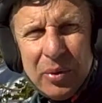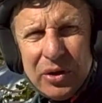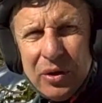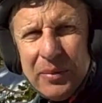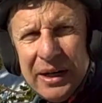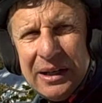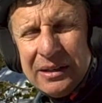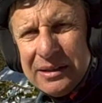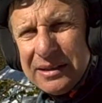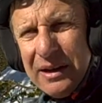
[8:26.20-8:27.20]
put your
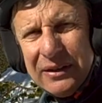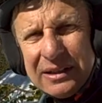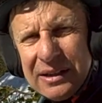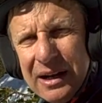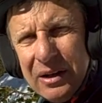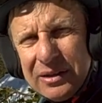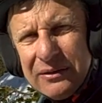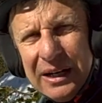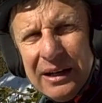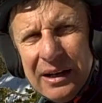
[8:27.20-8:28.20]
money in savings
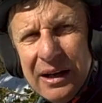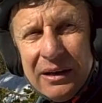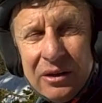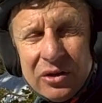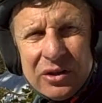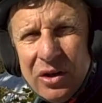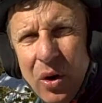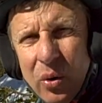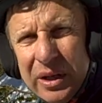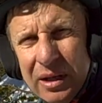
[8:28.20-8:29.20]
accounts of any kind, there's
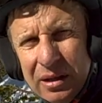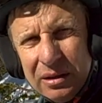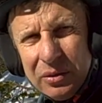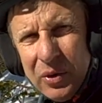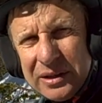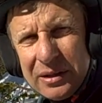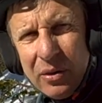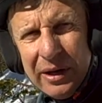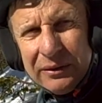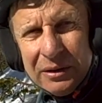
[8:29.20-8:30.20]
no yield
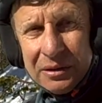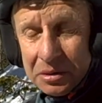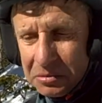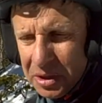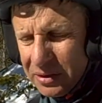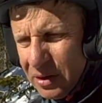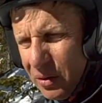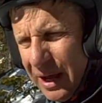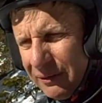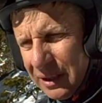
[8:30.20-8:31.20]
whatsoever.
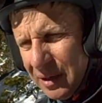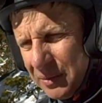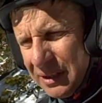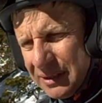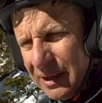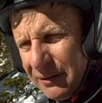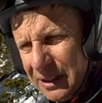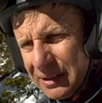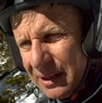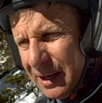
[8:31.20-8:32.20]
So having them in
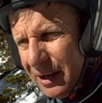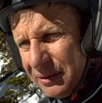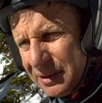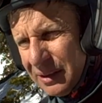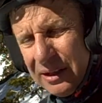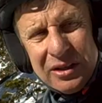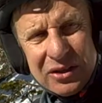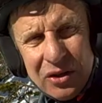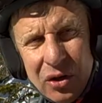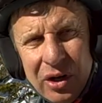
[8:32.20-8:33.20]
savings accounts, at
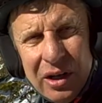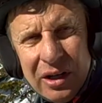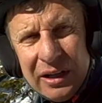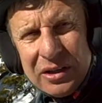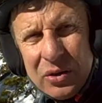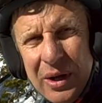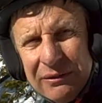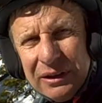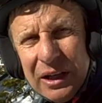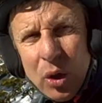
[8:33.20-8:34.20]
least you
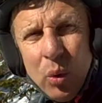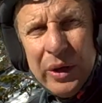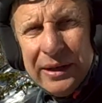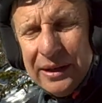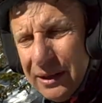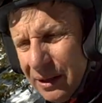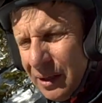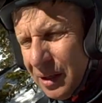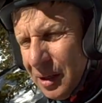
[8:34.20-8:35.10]
have liquidity.